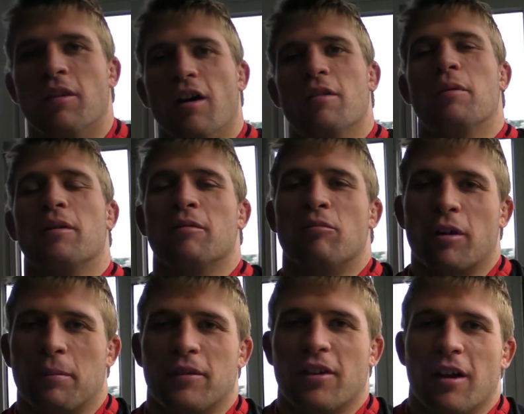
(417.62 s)
No, but in
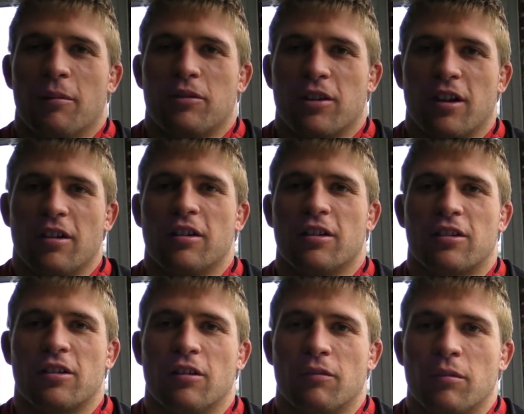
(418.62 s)
rugby terms, you
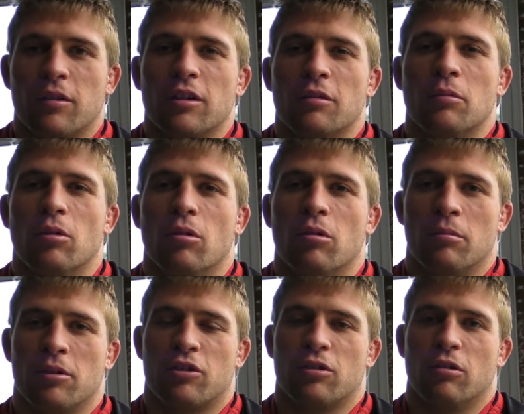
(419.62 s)
know, you're more
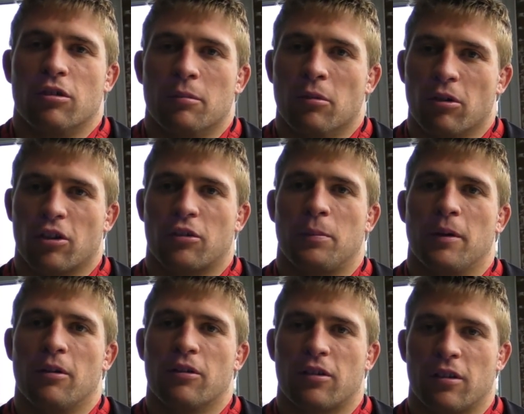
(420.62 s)
mature, you're more
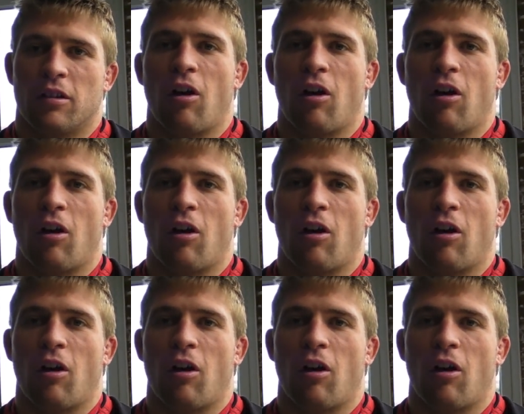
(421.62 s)
experienced in